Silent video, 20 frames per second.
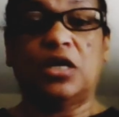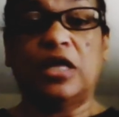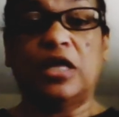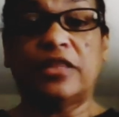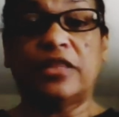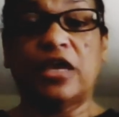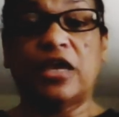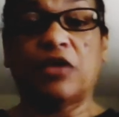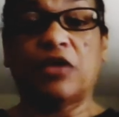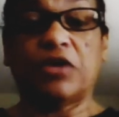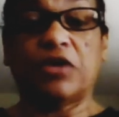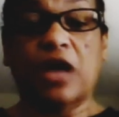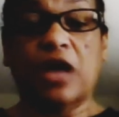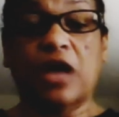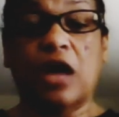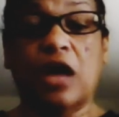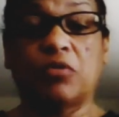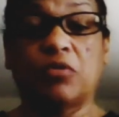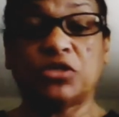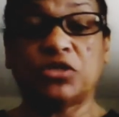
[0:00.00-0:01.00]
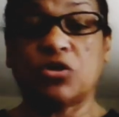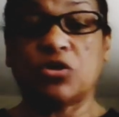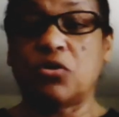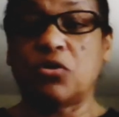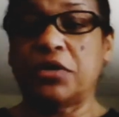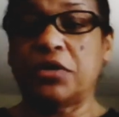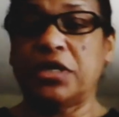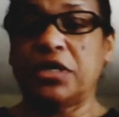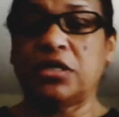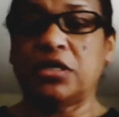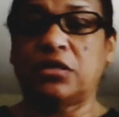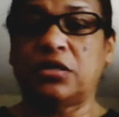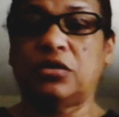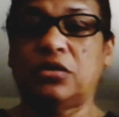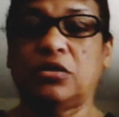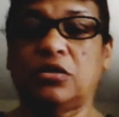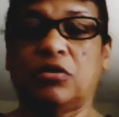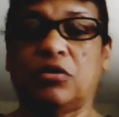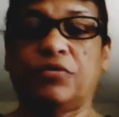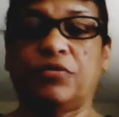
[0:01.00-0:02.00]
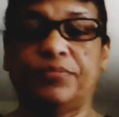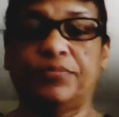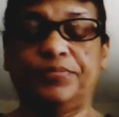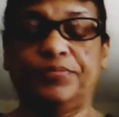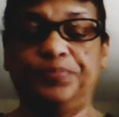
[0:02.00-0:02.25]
In the area I was going, you know,